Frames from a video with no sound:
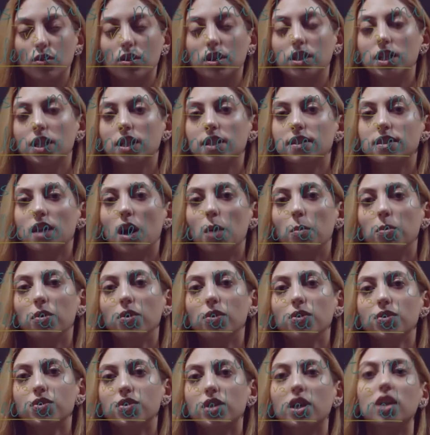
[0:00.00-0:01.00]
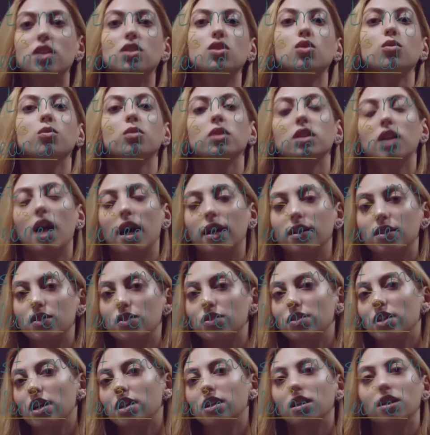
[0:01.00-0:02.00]
look at the examples and you will
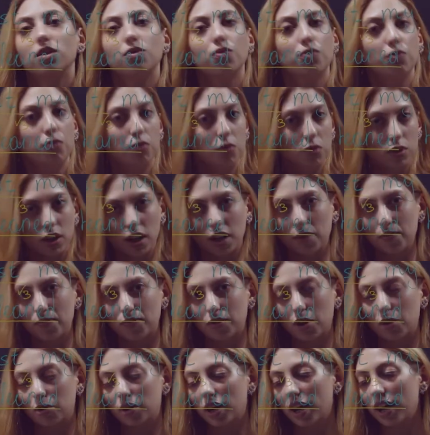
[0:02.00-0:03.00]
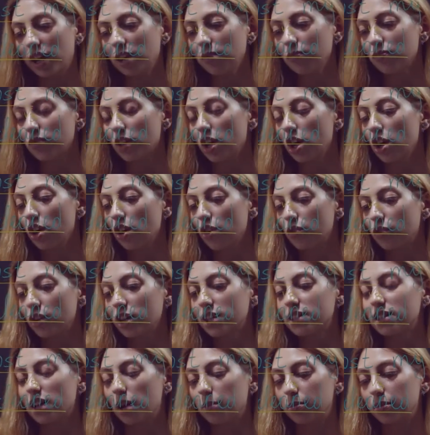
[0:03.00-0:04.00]
understand it fully, okay? For
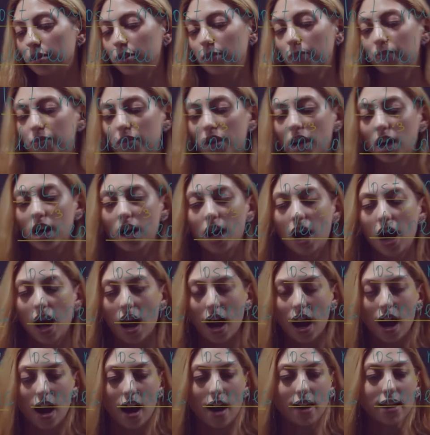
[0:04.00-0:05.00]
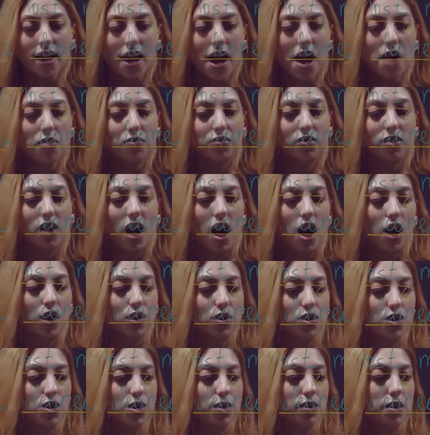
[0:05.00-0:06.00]
example, I have
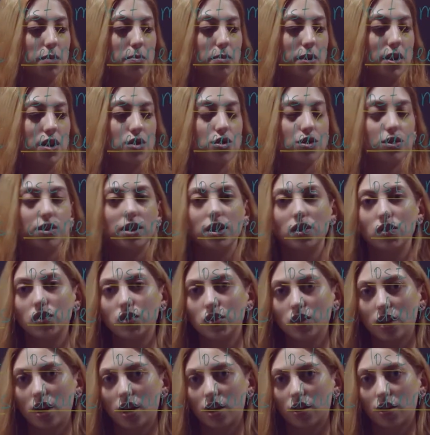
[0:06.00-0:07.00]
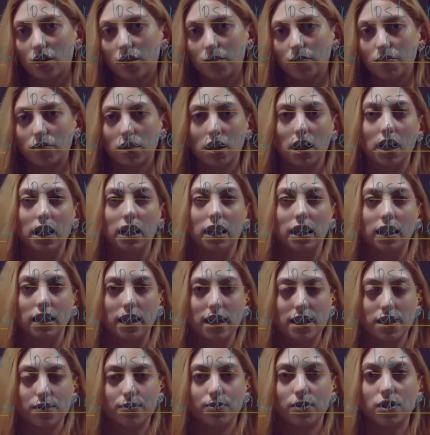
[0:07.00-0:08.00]
gone to the beach this year.
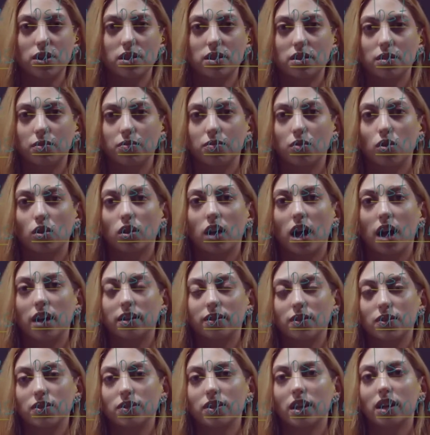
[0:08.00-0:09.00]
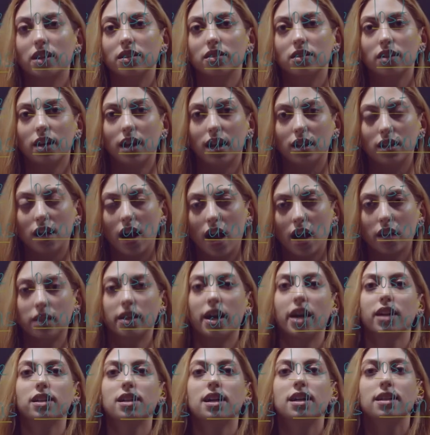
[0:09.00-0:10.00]
Let's first of all understand and
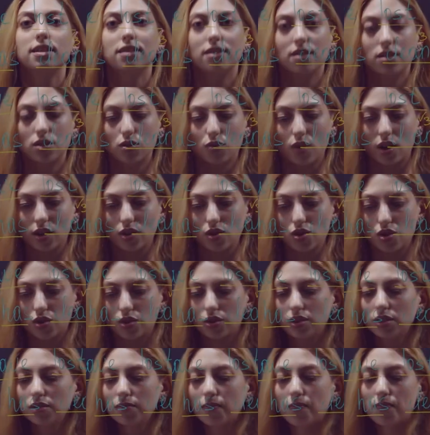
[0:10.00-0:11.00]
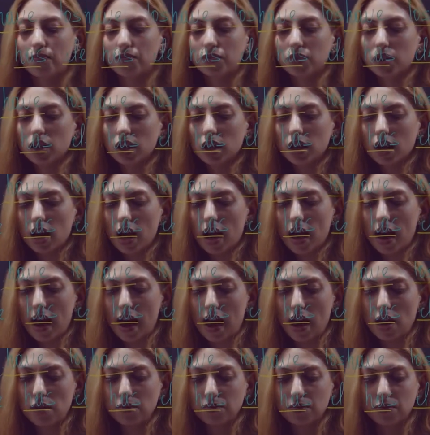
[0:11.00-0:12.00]
highlight the structure.
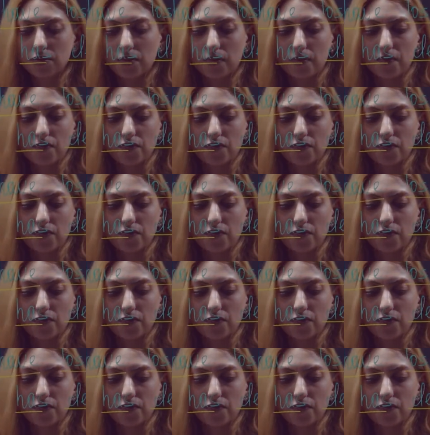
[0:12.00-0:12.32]
Have